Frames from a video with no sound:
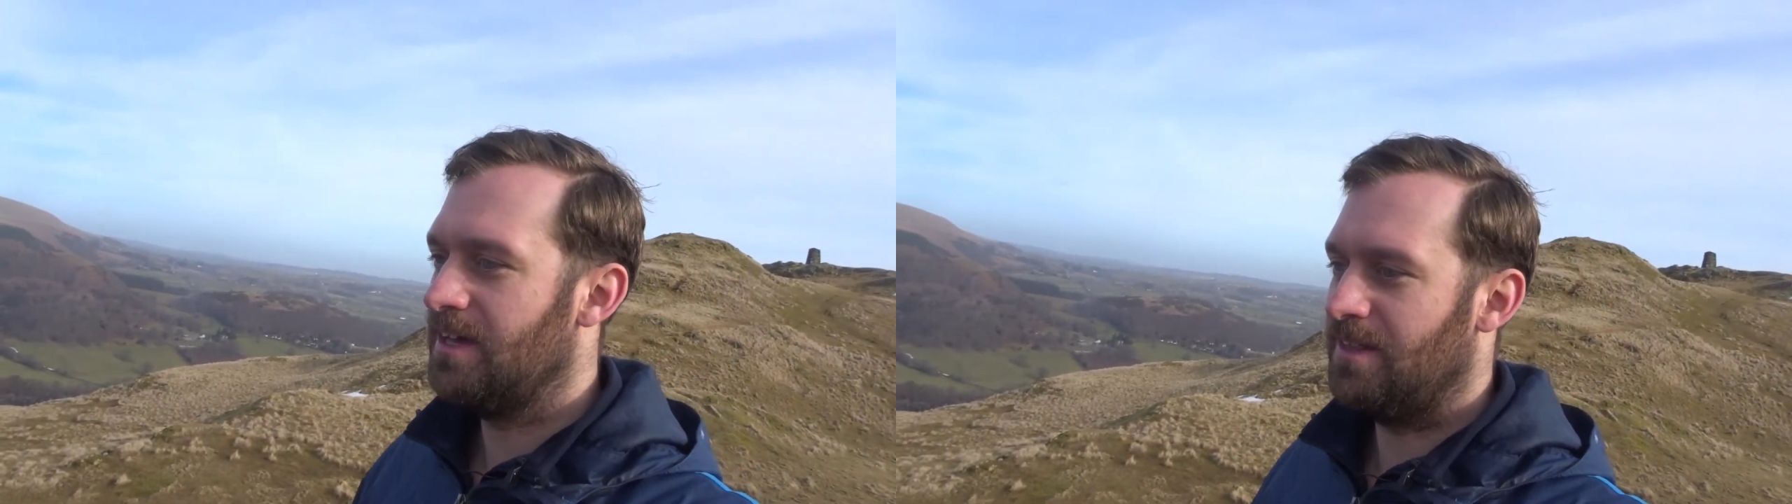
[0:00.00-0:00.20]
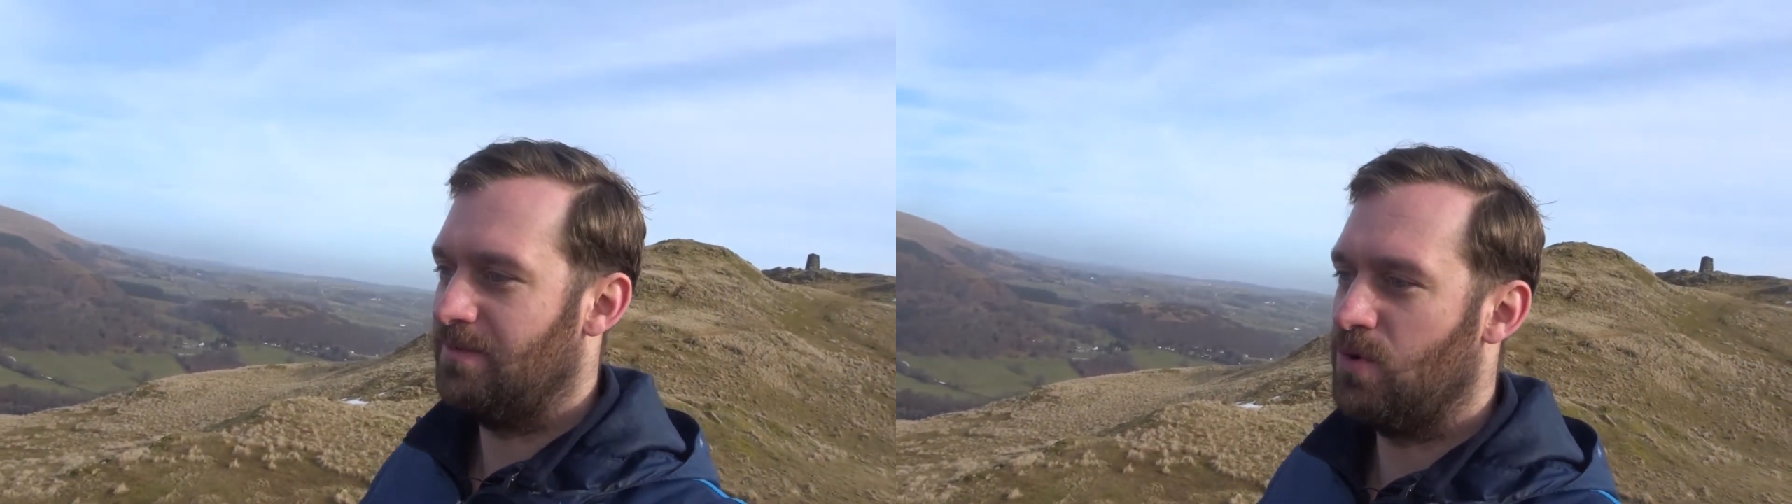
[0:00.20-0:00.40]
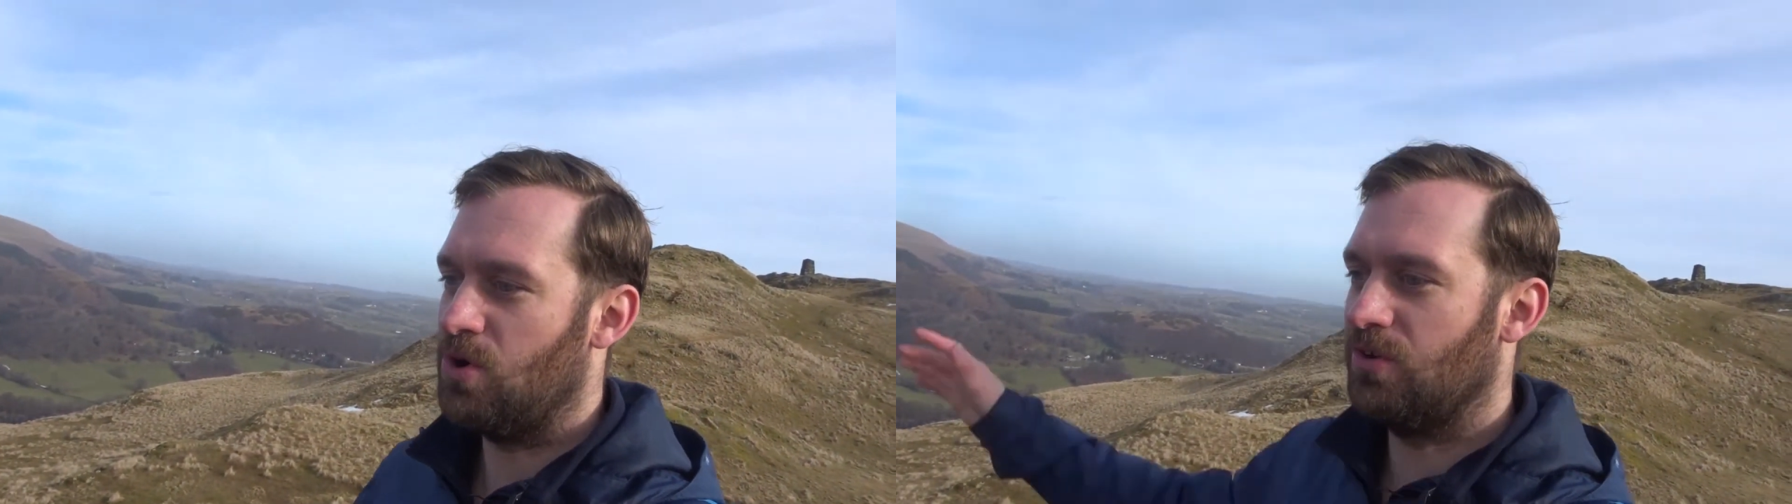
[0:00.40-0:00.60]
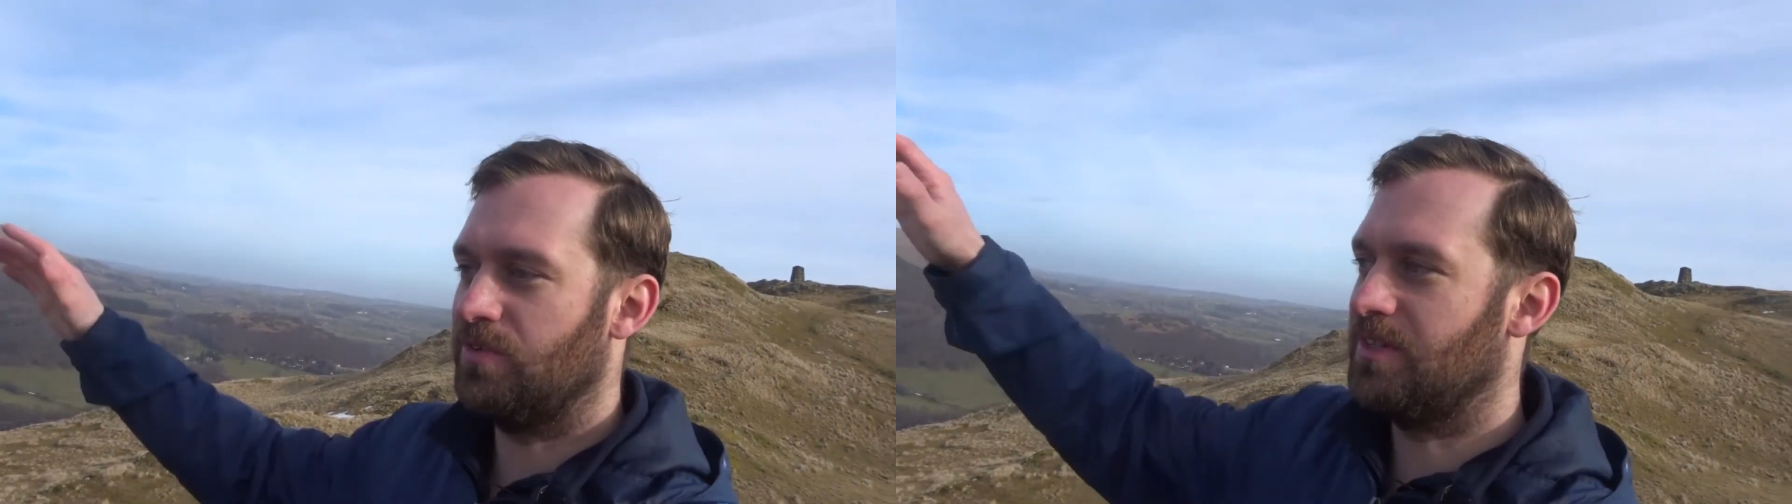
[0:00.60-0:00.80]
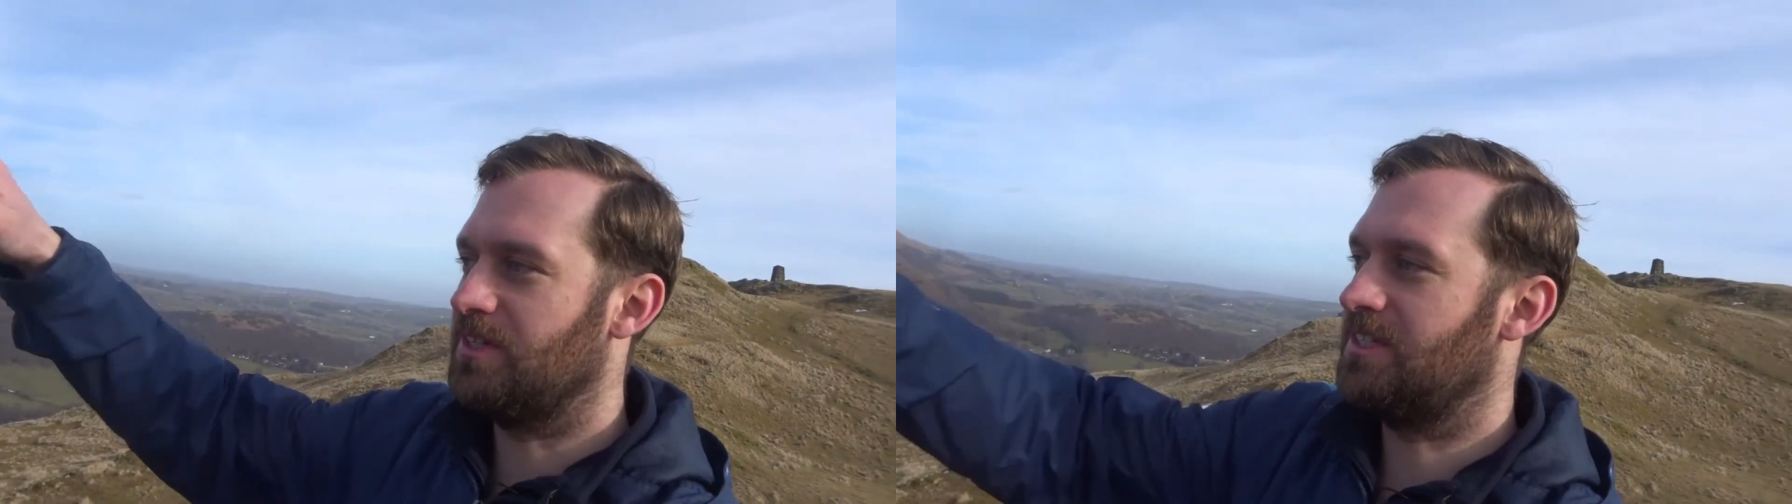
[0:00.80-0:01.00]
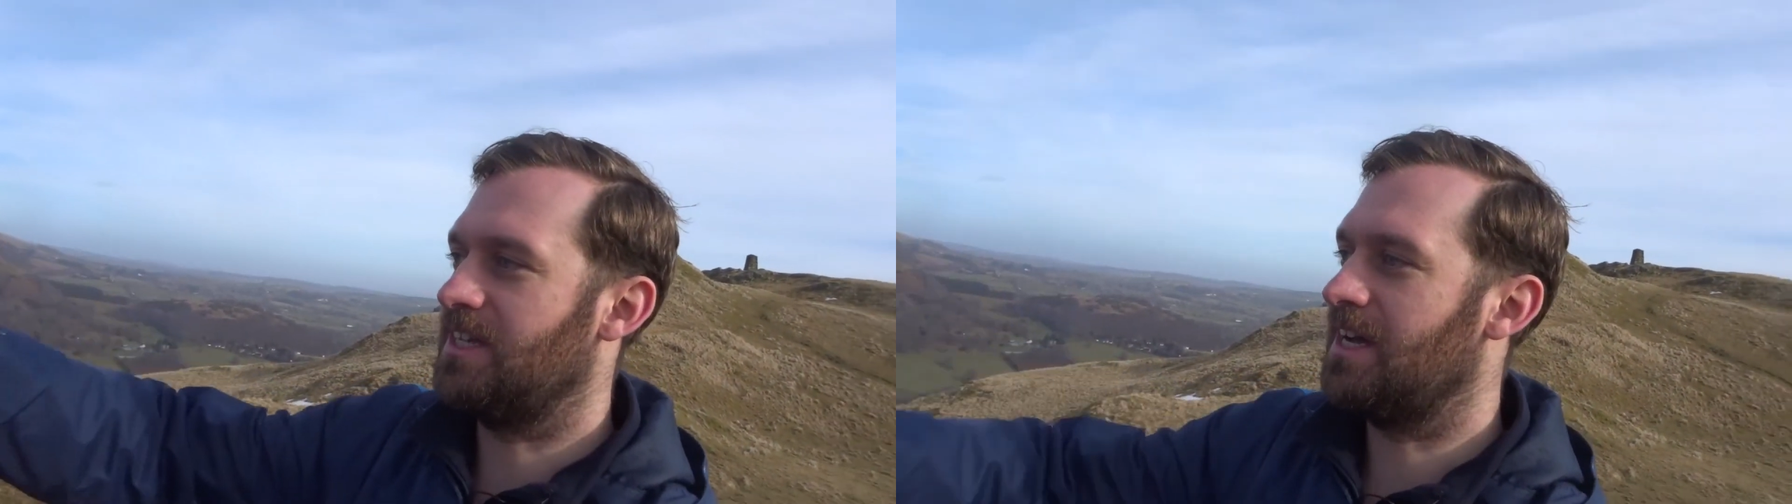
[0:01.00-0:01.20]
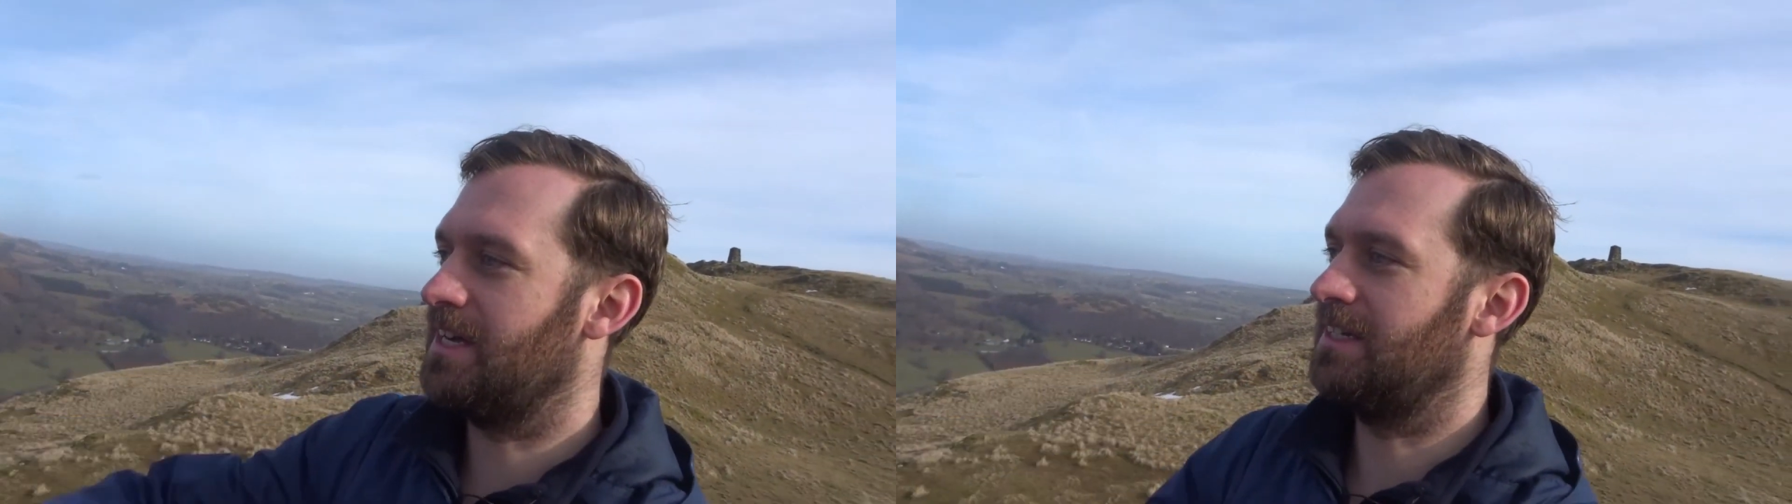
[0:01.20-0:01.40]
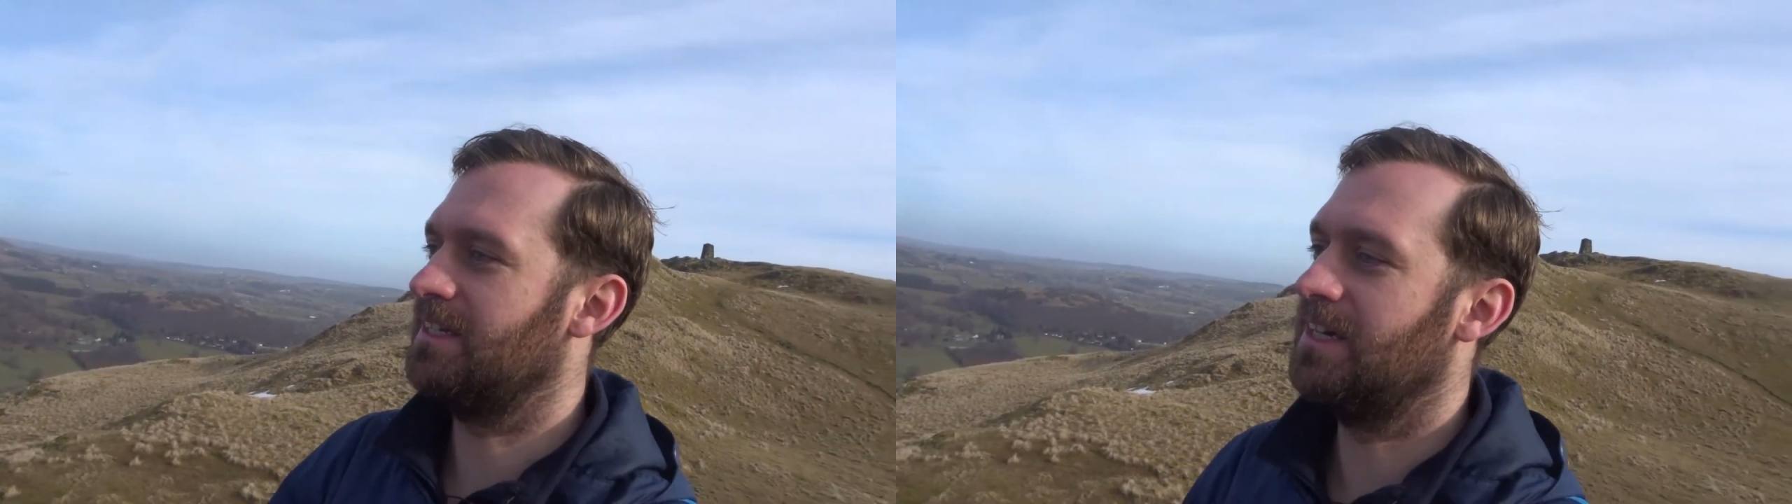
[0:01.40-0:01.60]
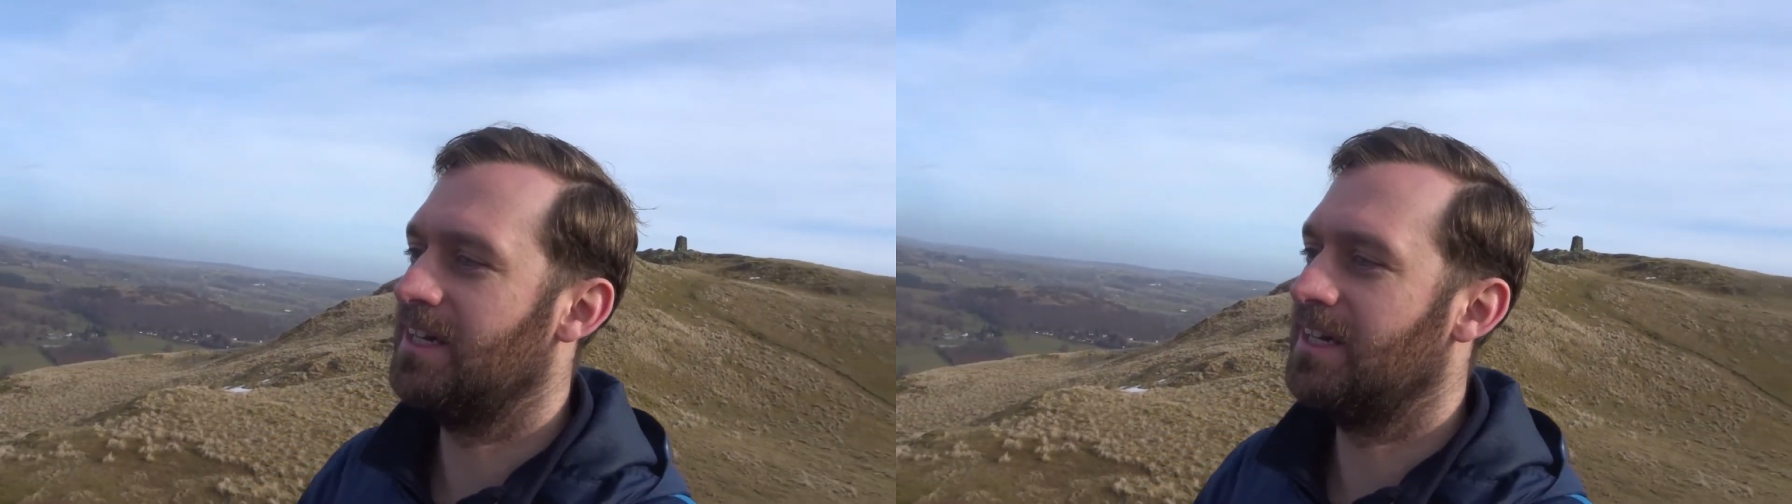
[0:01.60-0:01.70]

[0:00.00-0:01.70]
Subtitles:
and walk over this side,